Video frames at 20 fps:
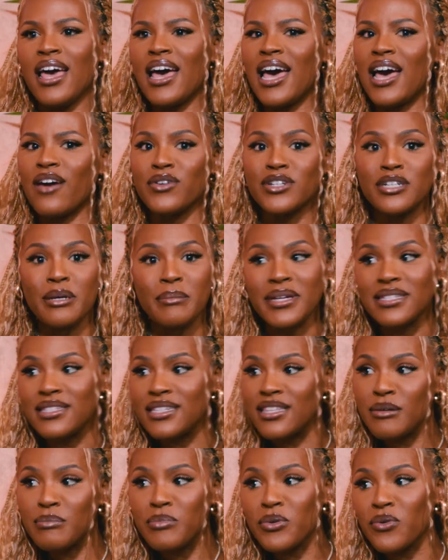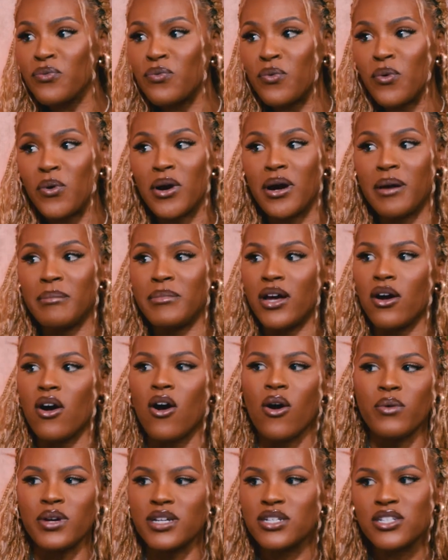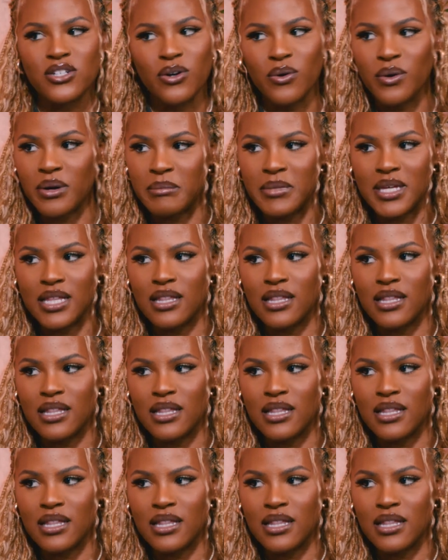every time I see them perform, they're always showing me